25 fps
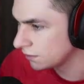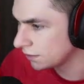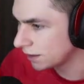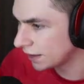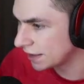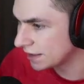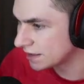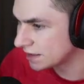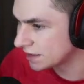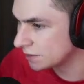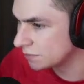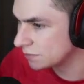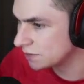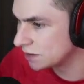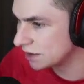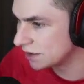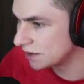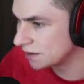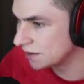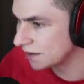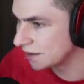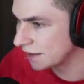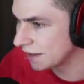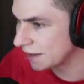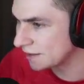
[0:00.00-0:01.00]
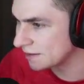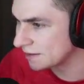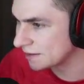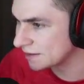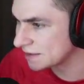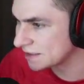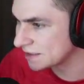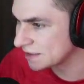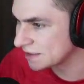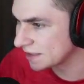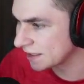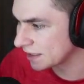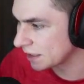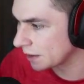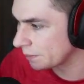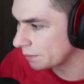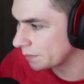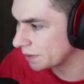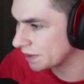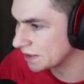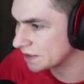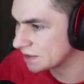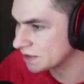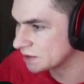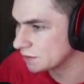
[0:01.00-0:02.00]
SMG, and then I think this is like a
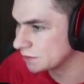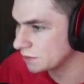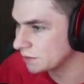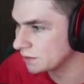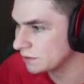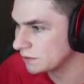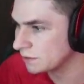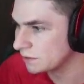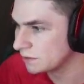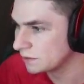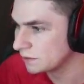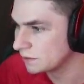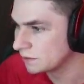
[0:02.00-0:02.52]
pistol.